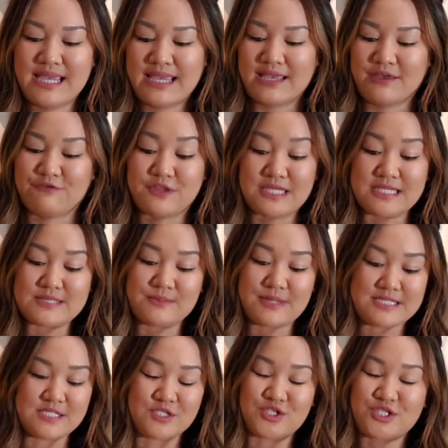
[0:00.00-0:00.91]
If these
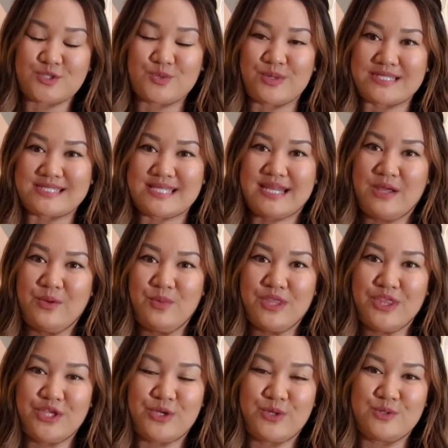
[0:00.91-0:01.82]
messages resonate
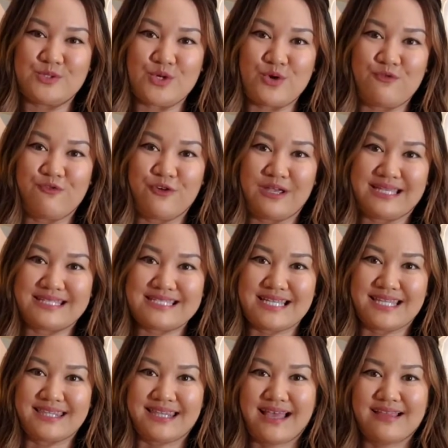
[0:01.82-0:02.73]
with you, don't forget to
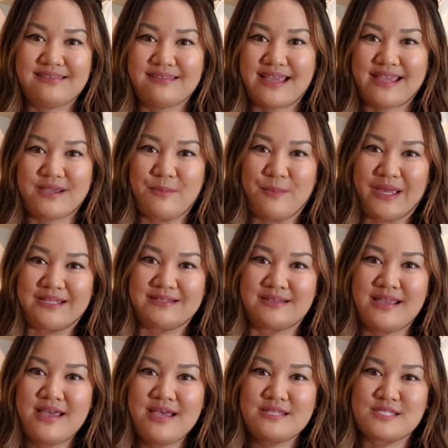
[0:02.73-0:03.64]
hit that like button,